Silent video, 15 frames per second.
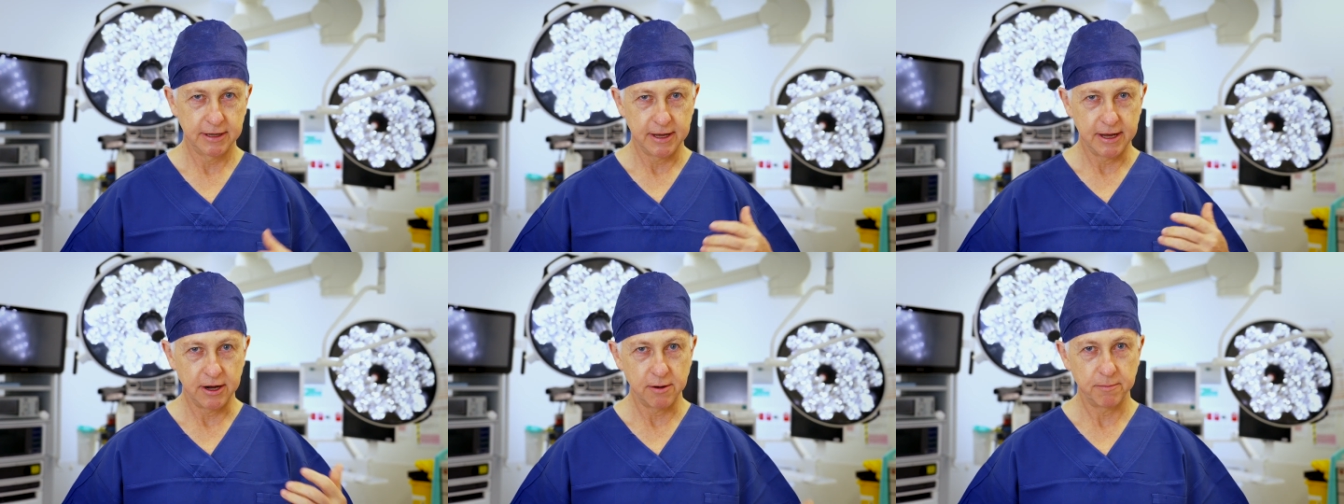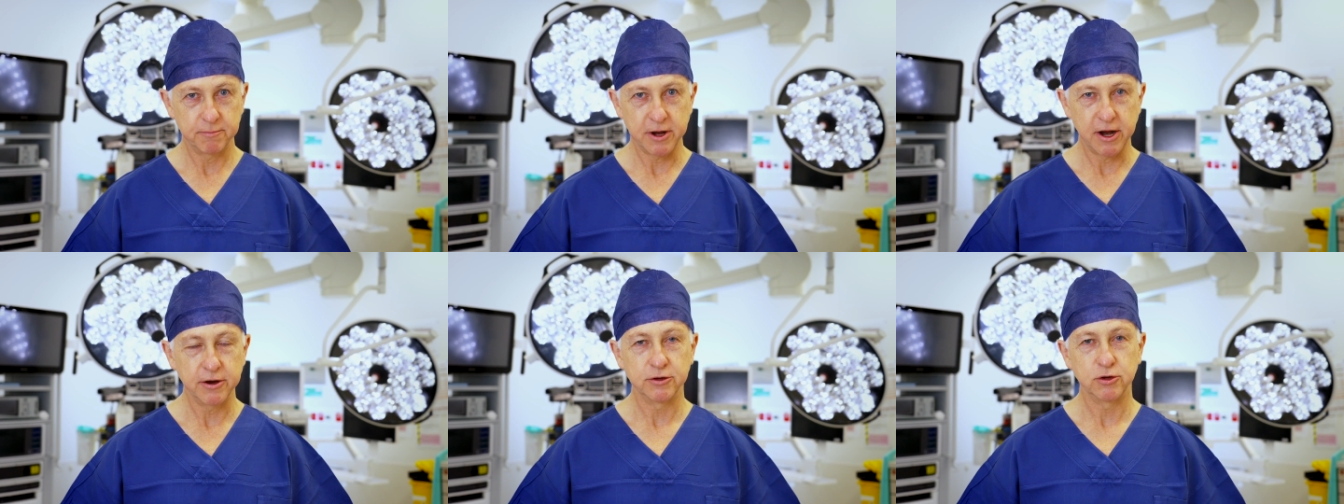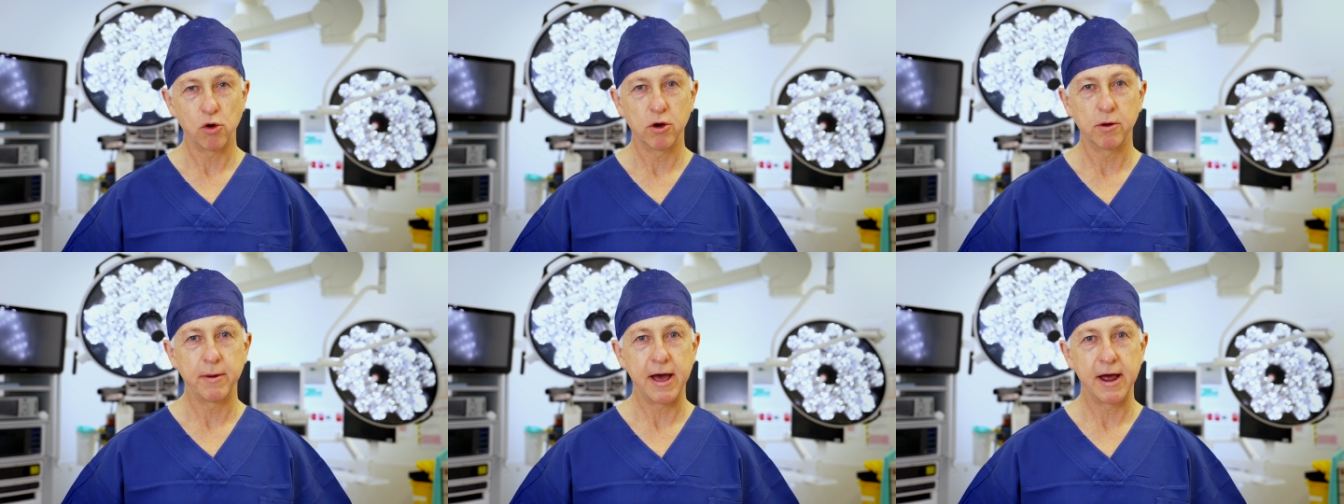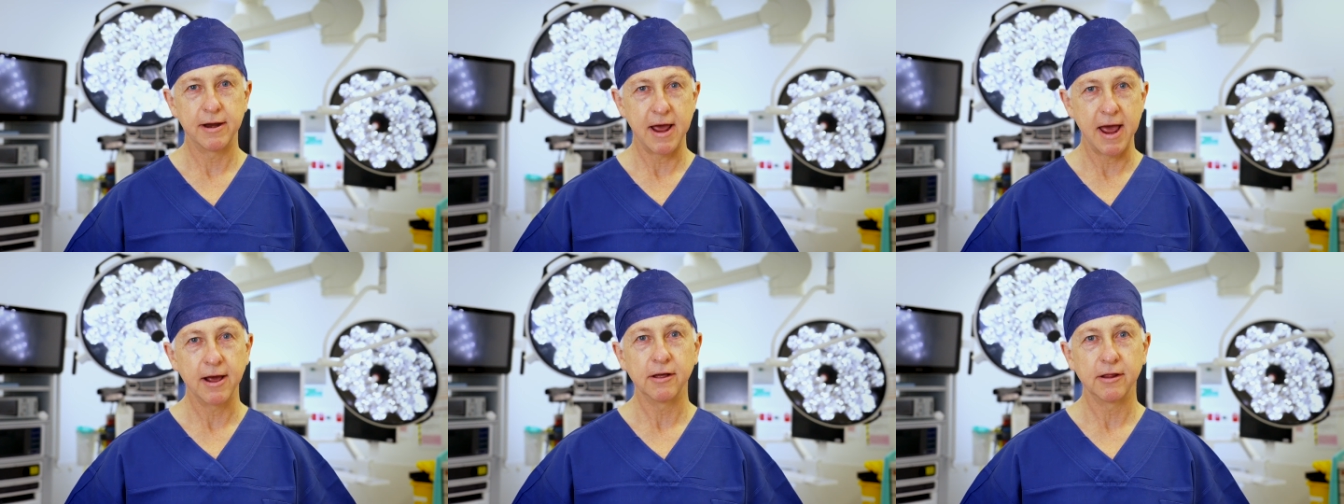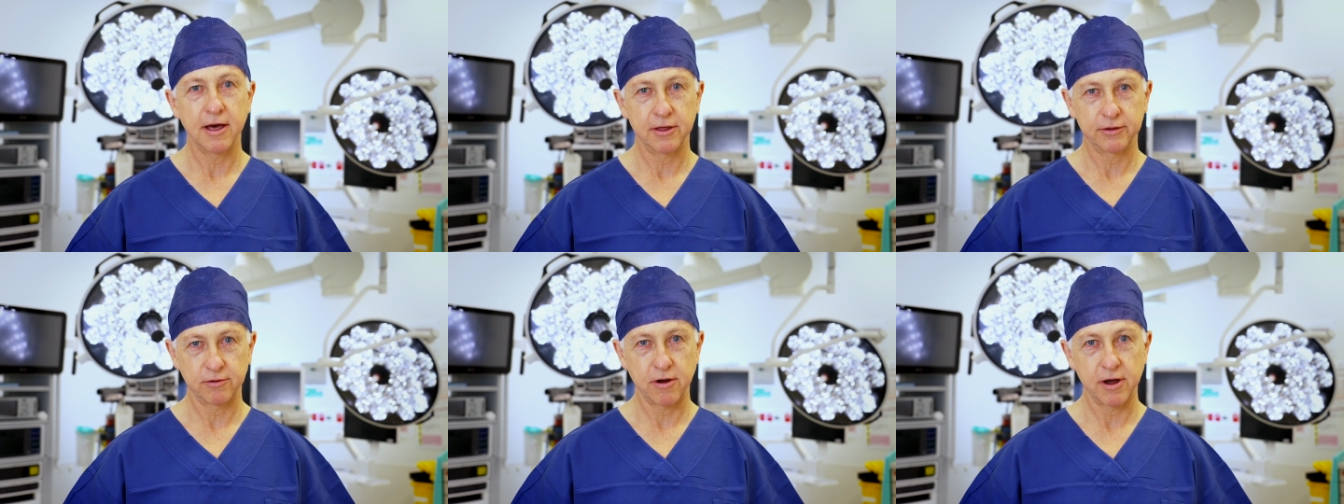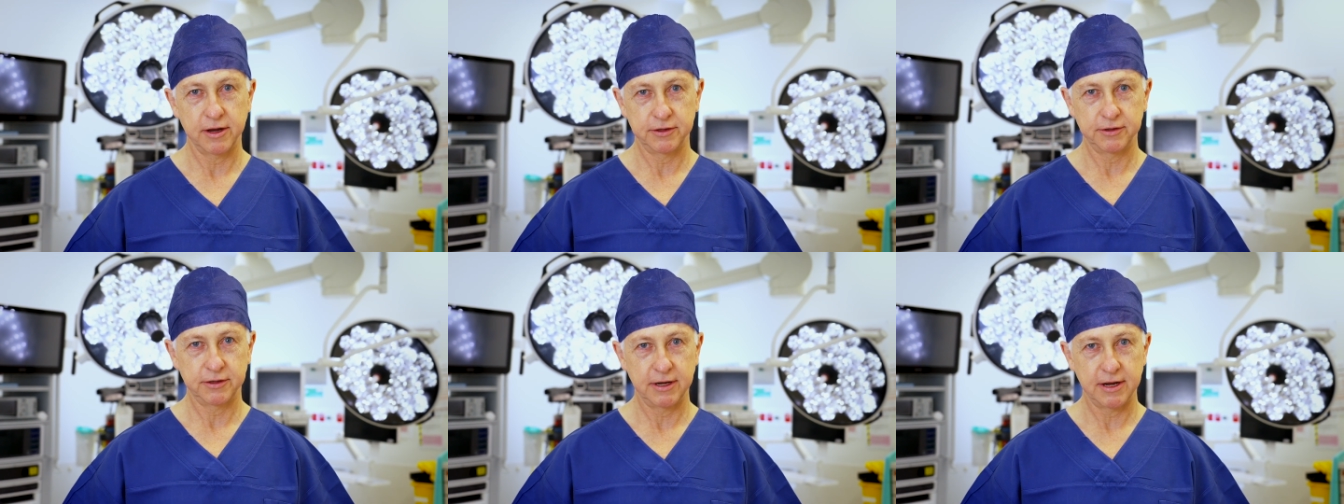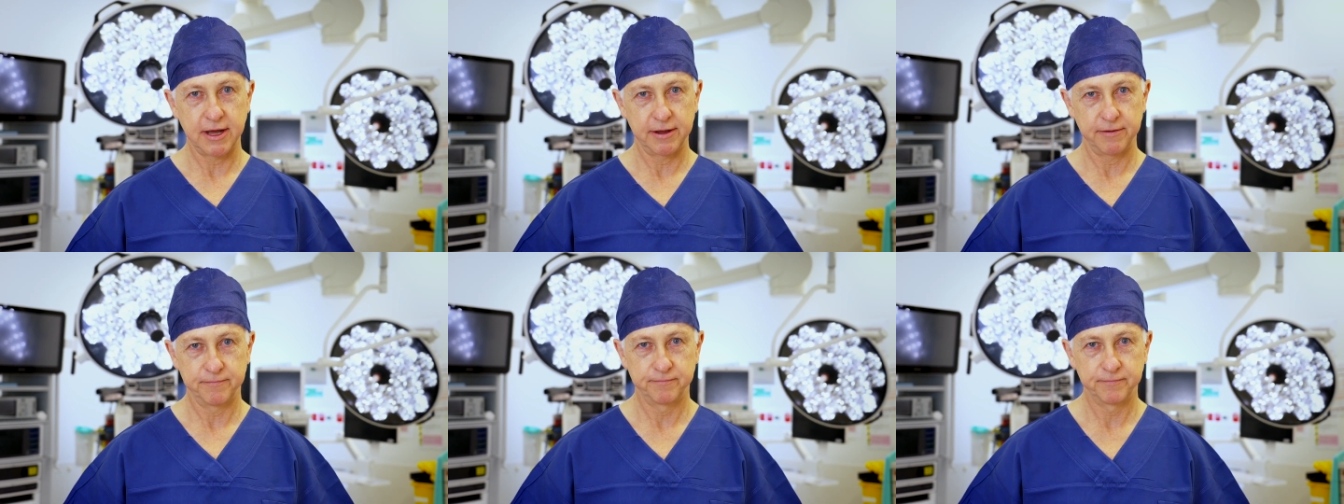And I'm going to talk about ankle arthritis today.